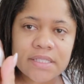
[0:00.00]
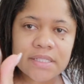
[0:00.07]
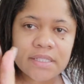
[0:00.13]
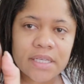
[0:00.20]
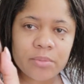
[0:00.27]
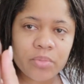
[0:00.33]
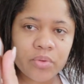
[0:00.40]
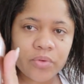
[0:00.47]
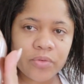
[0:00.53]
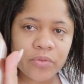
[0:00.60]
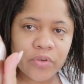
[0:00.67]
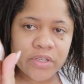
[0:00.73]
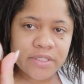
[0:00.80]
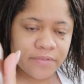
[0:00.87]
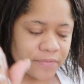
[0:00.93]
Cibu
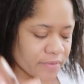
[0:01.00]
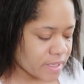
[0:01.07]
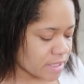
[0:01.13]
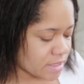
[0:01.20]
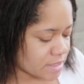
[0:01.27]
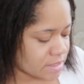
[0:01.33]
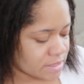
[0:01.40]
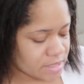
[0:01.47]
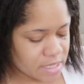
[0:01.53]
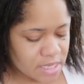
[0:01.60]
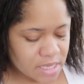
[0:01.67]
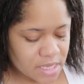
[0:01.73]
Frizz Fix.